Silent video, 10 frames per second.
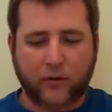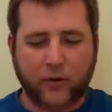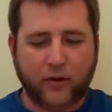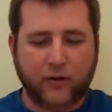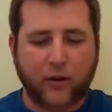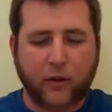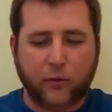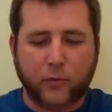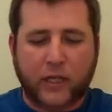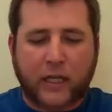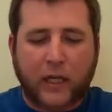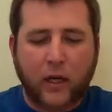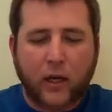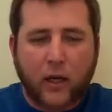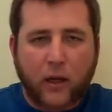So these are the 3
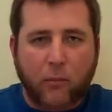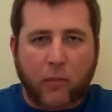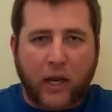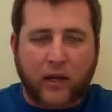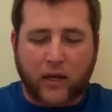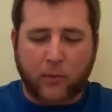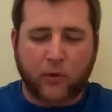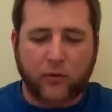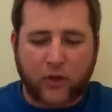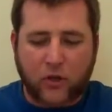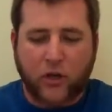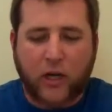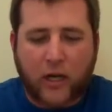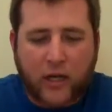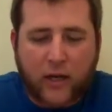main chemicals that you're
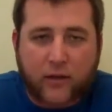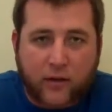going to need